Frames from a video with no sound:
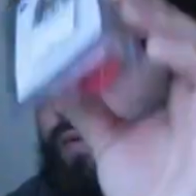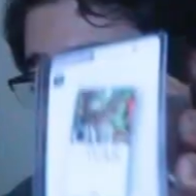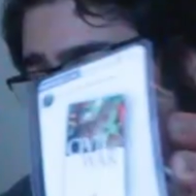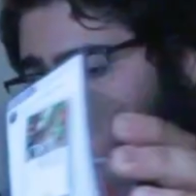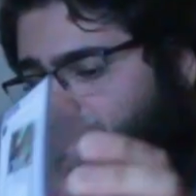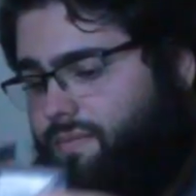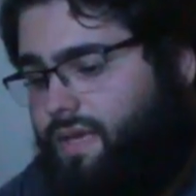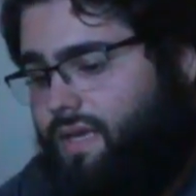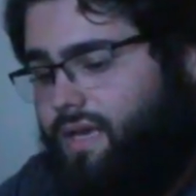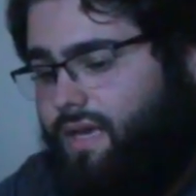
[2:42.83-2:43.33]

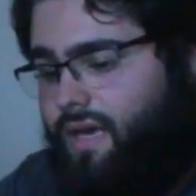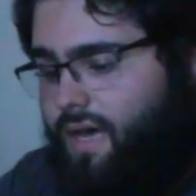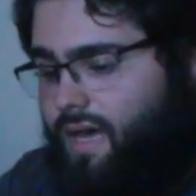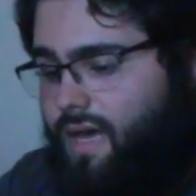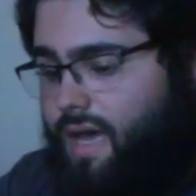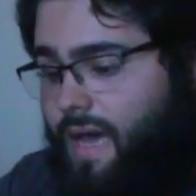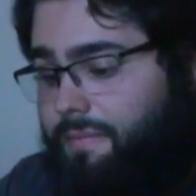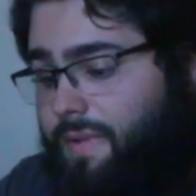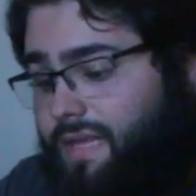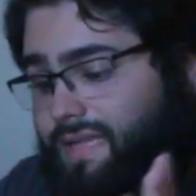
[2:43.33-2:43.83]
Cool.
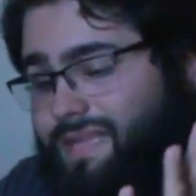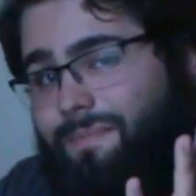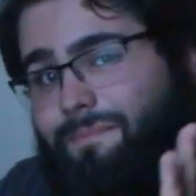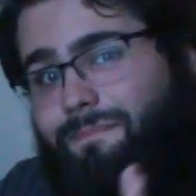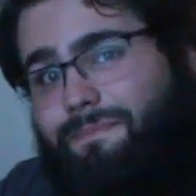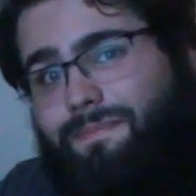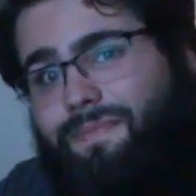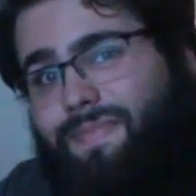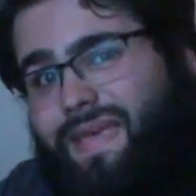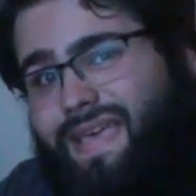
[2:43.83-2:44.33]
I'm not the
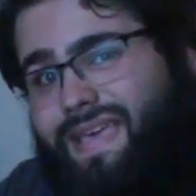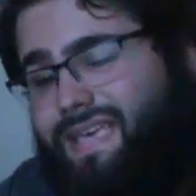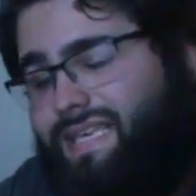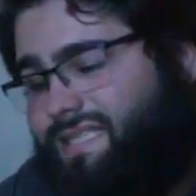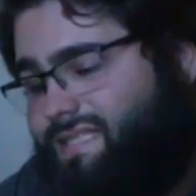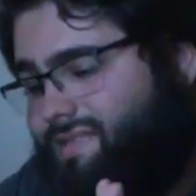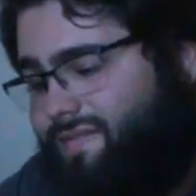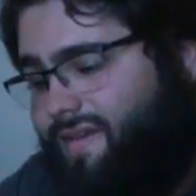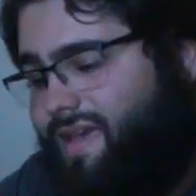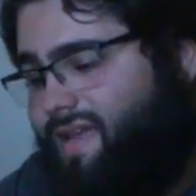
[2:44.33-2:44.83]

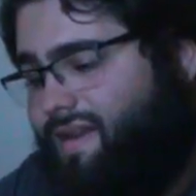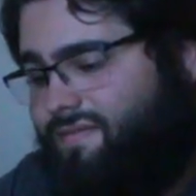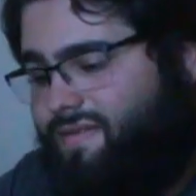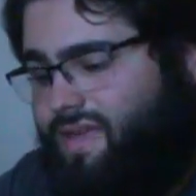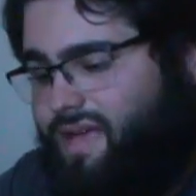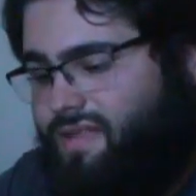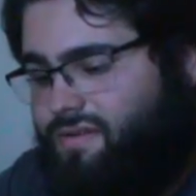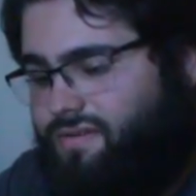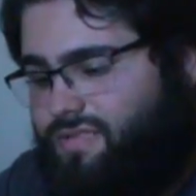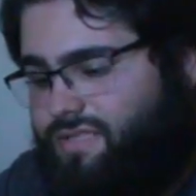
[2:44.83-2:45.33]
biggest fan of
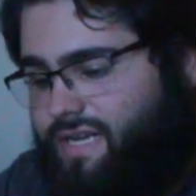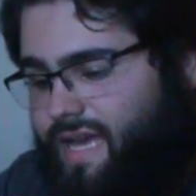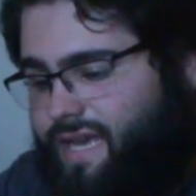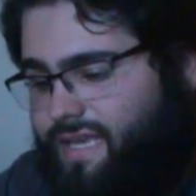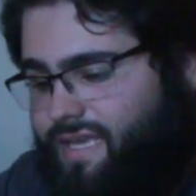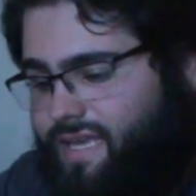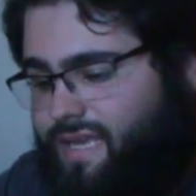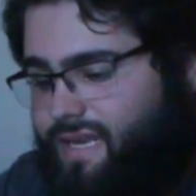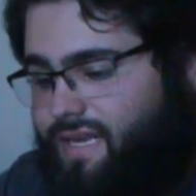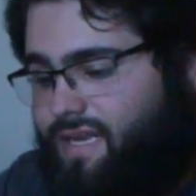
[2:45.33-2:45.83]
Yellow
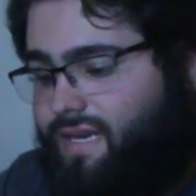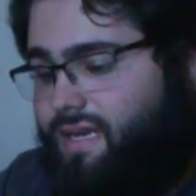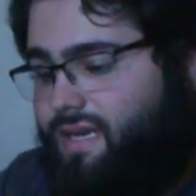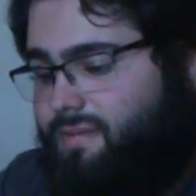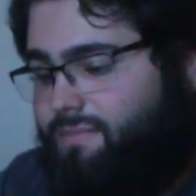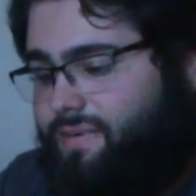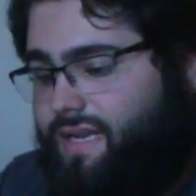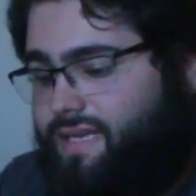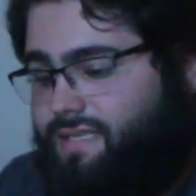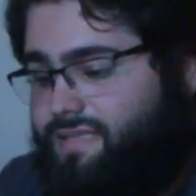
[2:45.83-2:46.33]
Jacket,
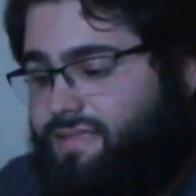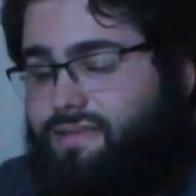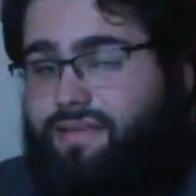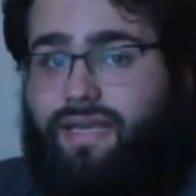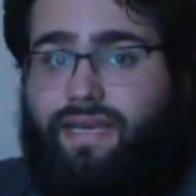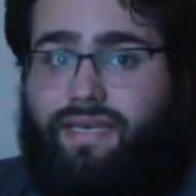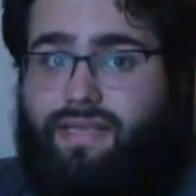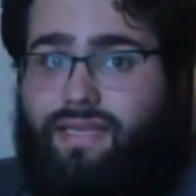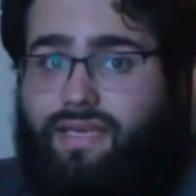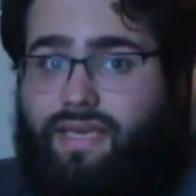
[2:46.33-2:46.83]
but I still
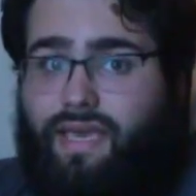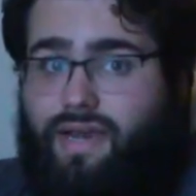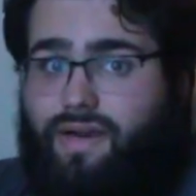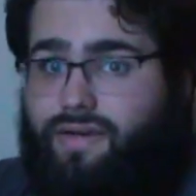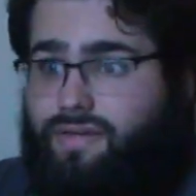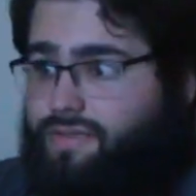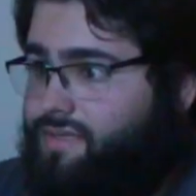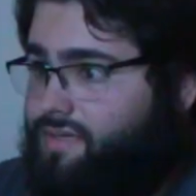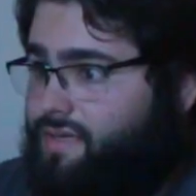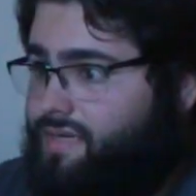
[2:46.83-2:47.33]
like the
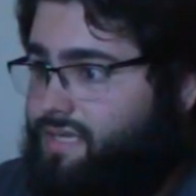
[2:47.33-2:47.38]
character.